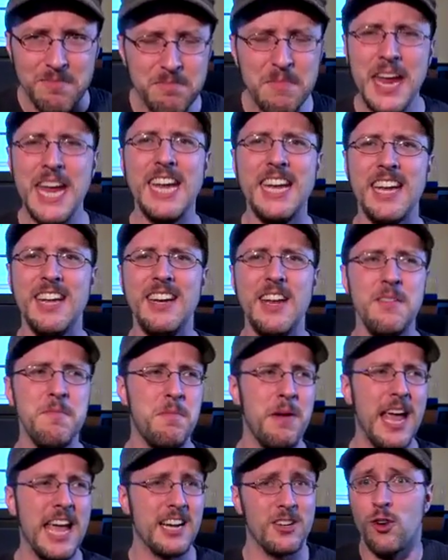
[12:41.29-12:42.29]
Make an
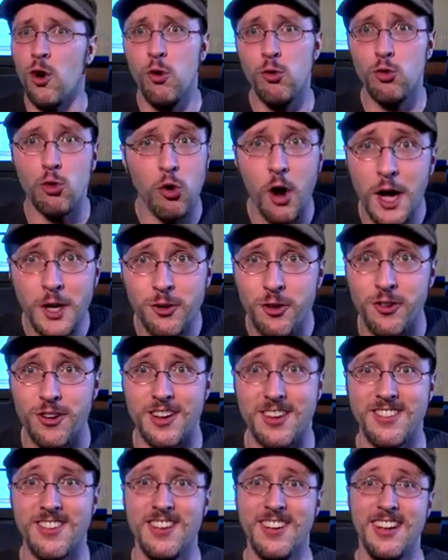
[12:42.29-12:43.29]
impact. Don't rush
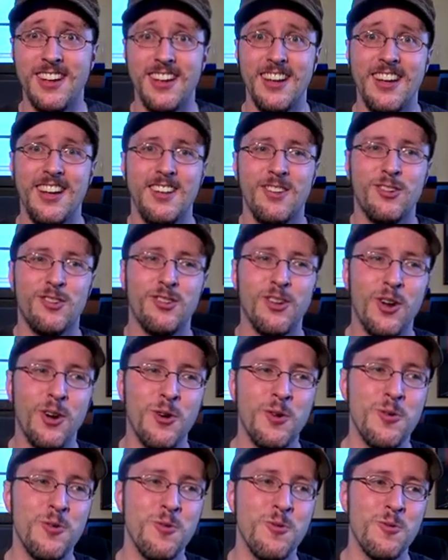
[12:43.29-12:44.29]
it.
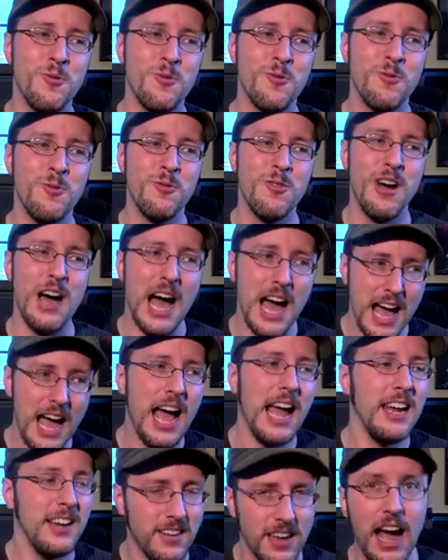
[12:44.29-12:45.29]
So
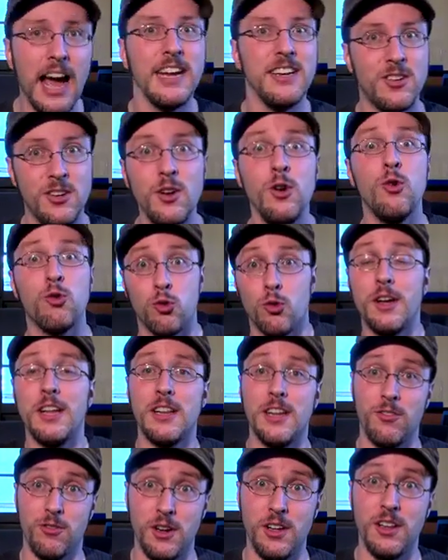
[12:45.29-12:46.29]
I do
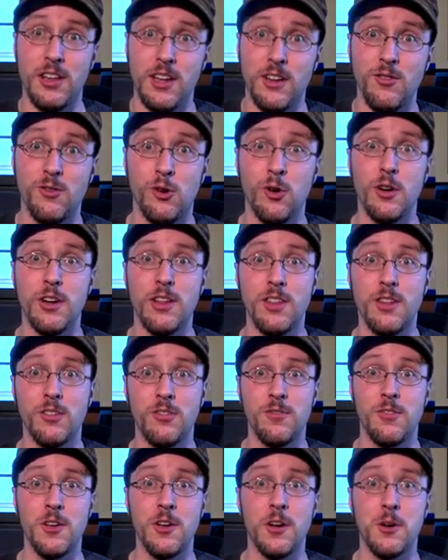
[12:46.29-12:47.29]
really, really enjoy
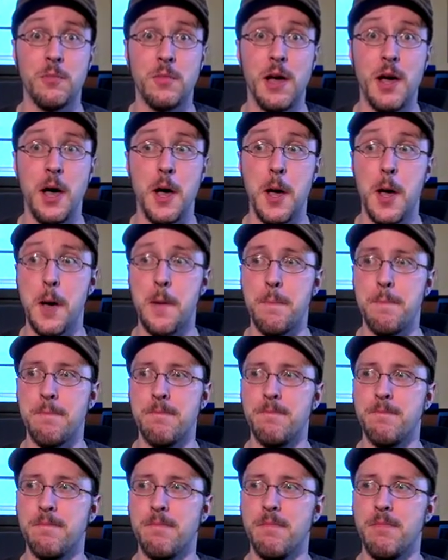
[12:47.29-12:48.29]
this film.
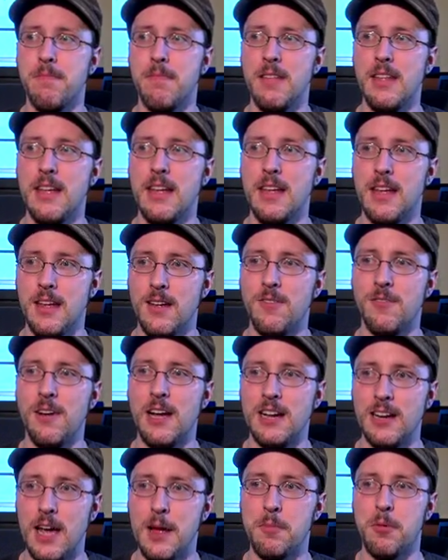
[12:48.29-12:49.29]
In
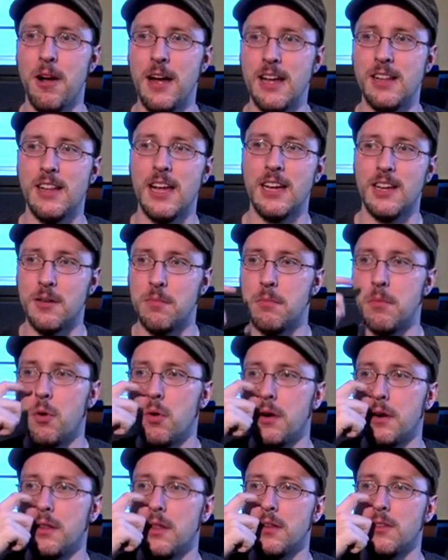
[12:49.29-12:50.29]
fact, I probably like it
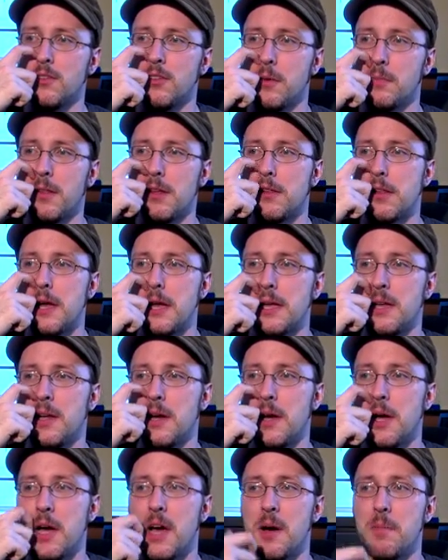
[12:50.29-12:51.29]
more than something like
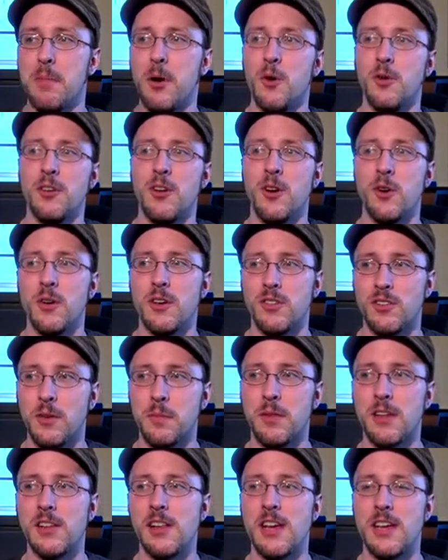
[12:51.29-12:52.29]
Ponyo or
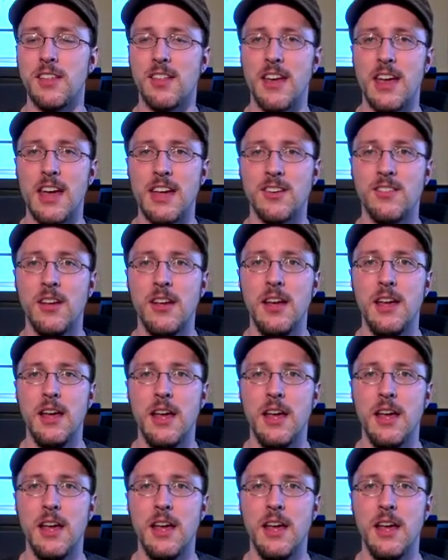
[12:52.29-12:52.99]
something like that,